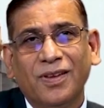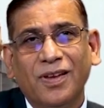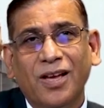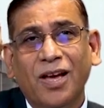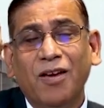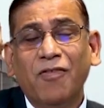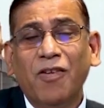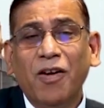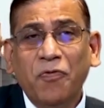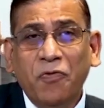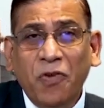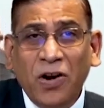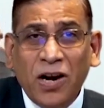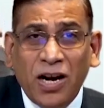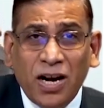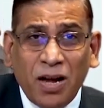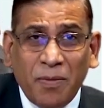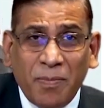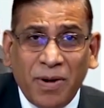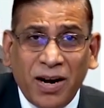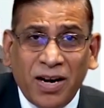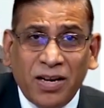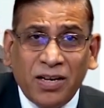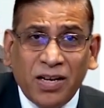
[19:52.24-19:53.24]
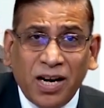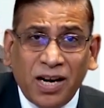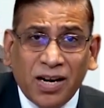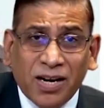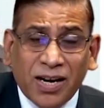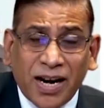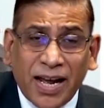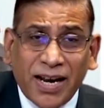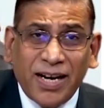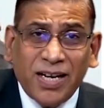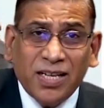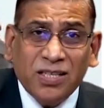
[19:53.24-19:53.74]
Our fundamental
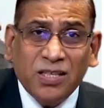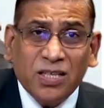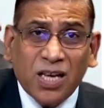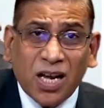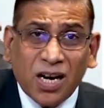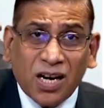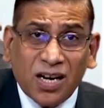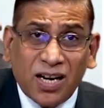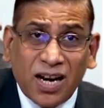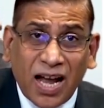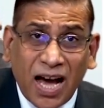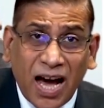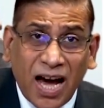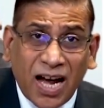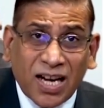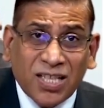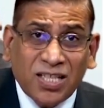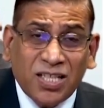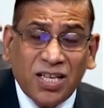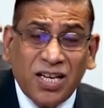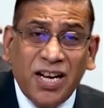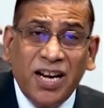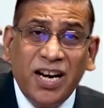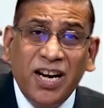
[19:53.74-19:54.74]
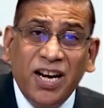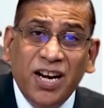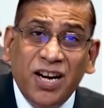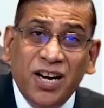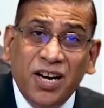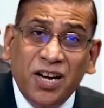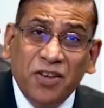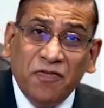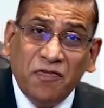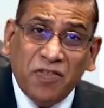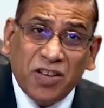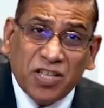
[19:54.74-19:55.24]
rights are largely
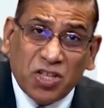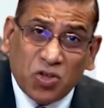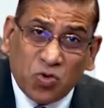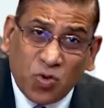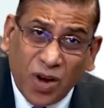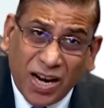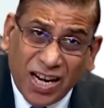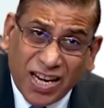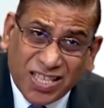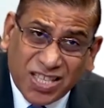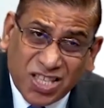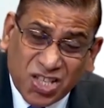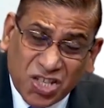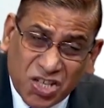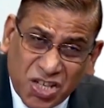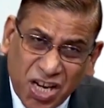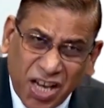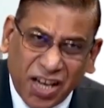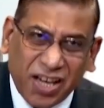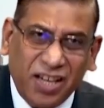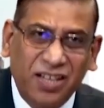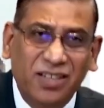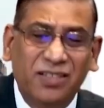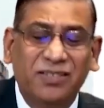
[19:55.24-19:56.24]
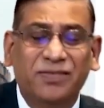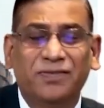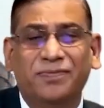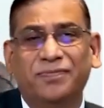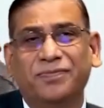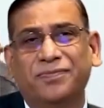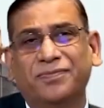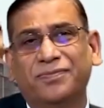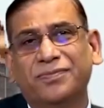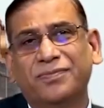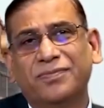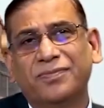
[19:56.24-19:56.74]
individualistic.
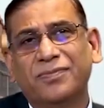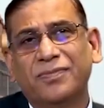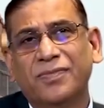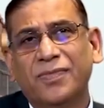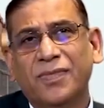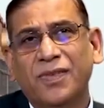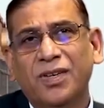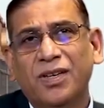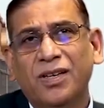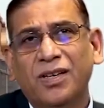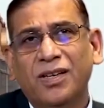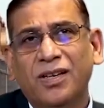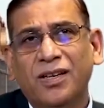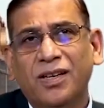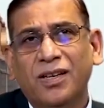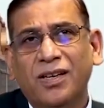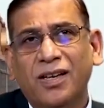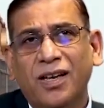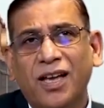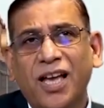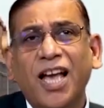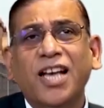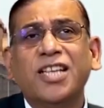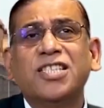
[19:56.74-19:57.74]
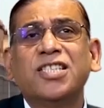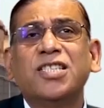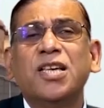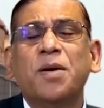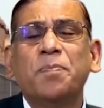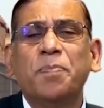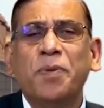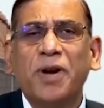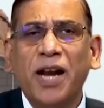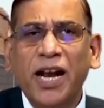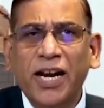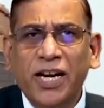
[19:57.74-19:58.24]

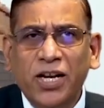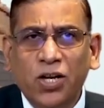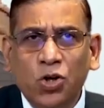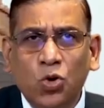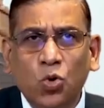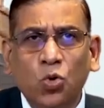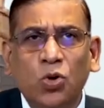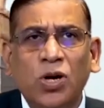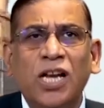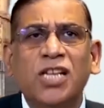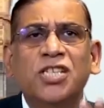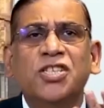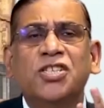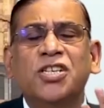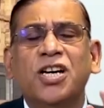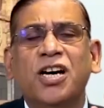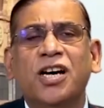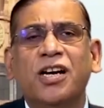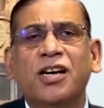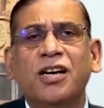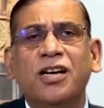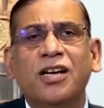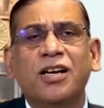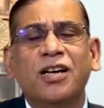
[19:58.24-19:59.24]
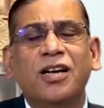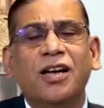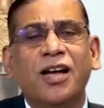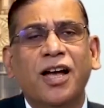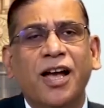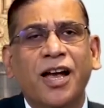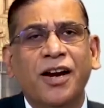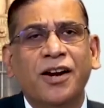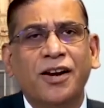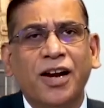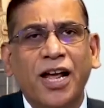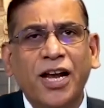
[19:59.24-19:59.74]
accept right to culture
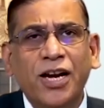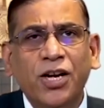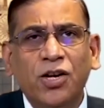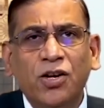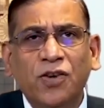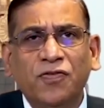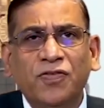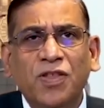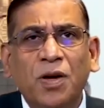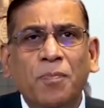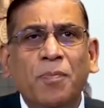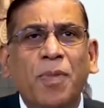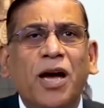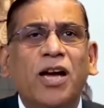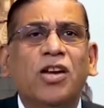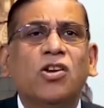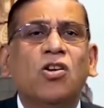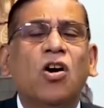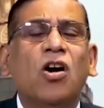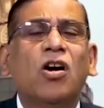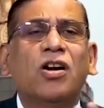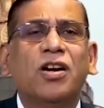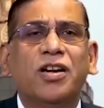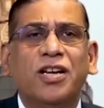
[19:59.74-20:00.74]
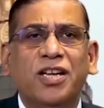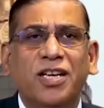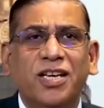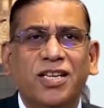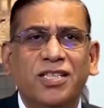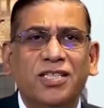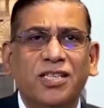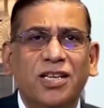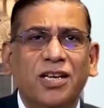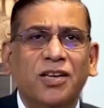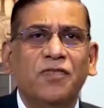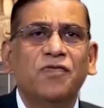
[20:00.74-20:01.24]
and right of the
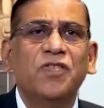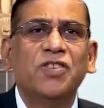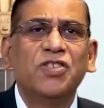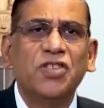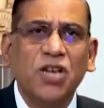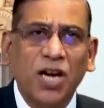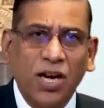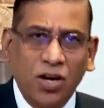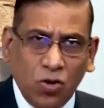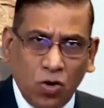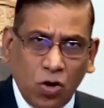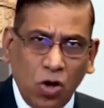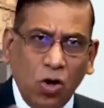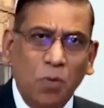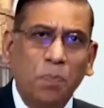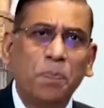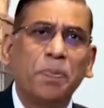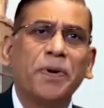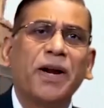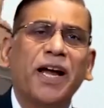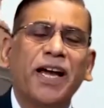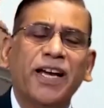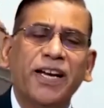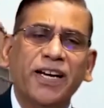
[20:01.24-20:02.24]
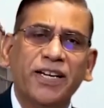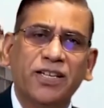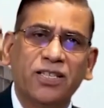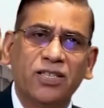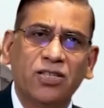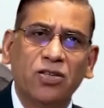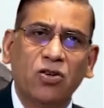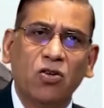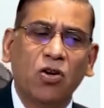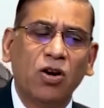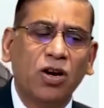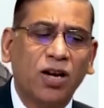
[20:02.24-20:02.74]
minorities, which are group rights
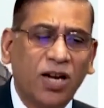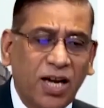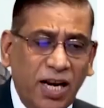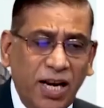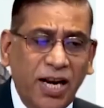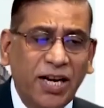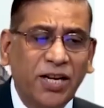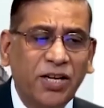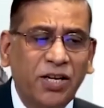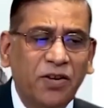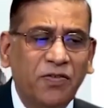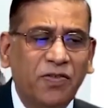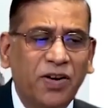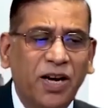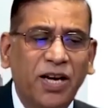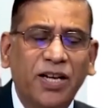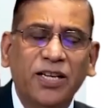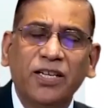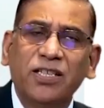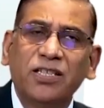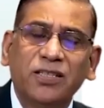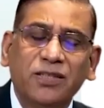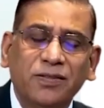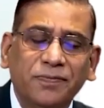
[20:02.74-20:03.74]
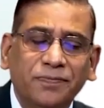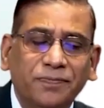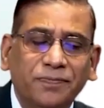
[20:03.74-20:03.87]
or collective rights.